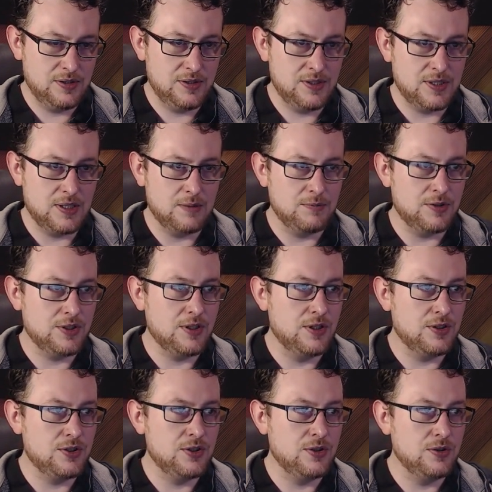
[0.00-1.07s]
so I'm just going
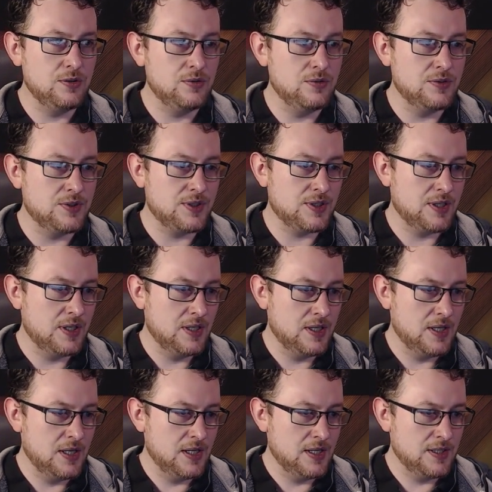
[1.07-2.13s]
to choose
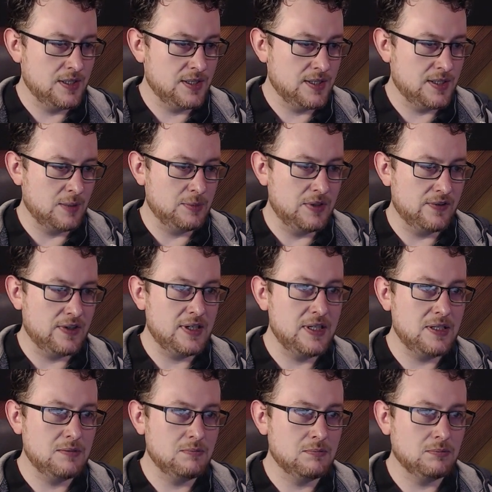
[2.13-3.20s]
subdivide.